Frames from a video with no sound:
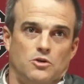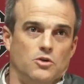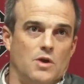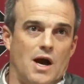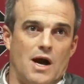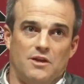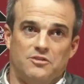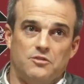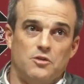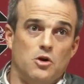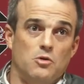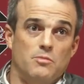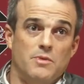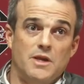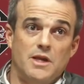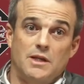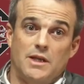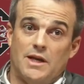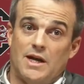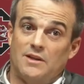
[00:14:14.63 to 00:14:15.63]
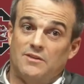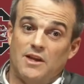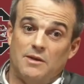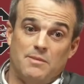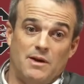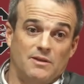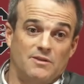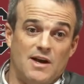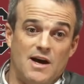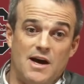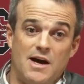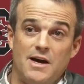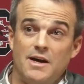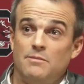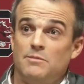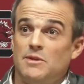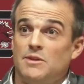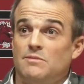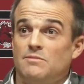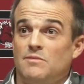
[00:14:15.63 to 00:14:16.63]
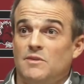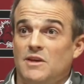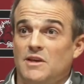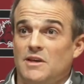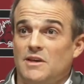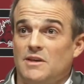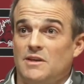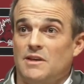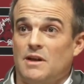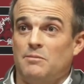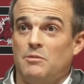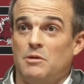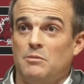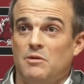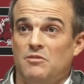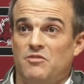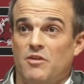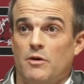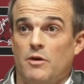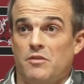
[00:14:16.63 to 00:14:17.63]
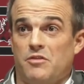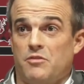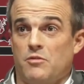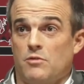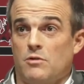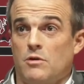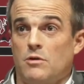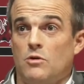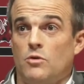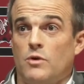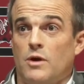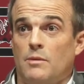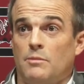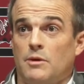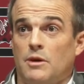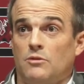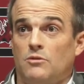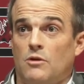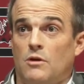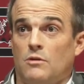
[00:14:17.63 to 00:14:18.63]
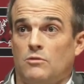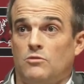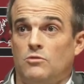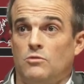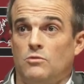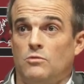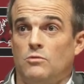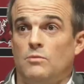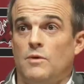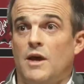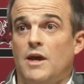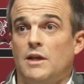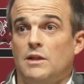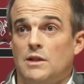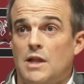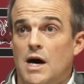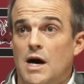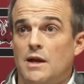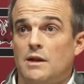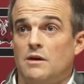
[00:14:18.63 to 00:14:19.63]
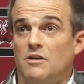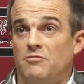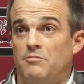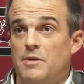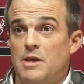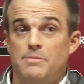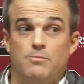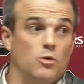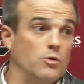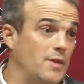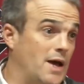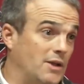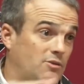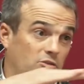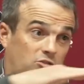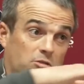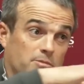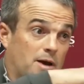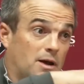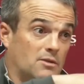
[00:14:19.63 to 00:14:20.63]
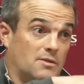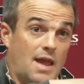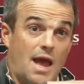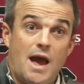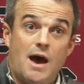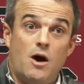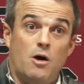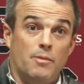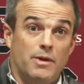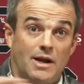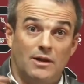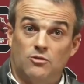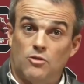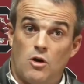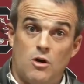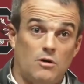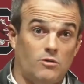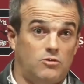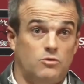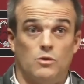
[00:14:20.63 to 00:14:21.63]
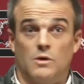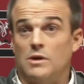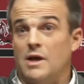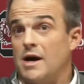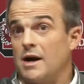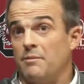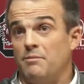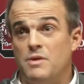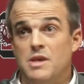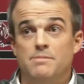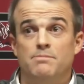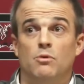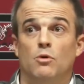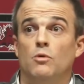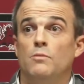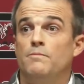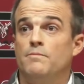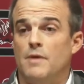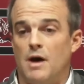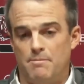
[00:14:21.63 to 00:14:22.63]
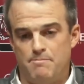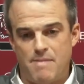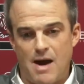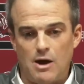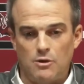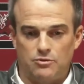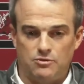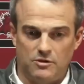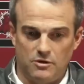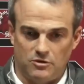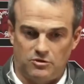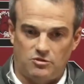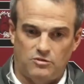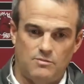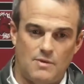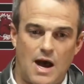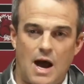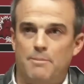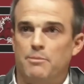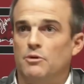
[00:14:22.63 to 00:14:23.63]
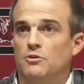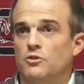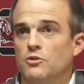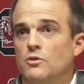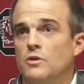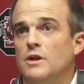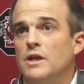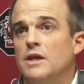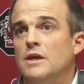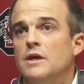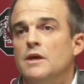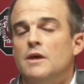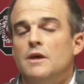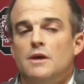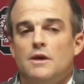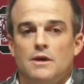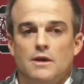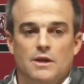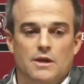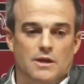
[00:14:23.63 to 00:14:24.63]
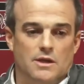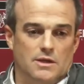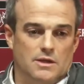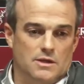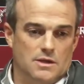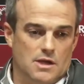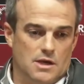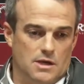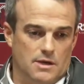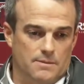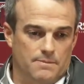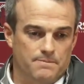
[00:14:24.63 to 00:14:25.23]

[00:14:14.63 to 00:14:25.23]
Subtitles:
you guys know me, like I take my time and I'm gonna be very thorough and I'm gonna talk to a lot of people, not just about Dowell. I talk to a lot of people about this opportunity and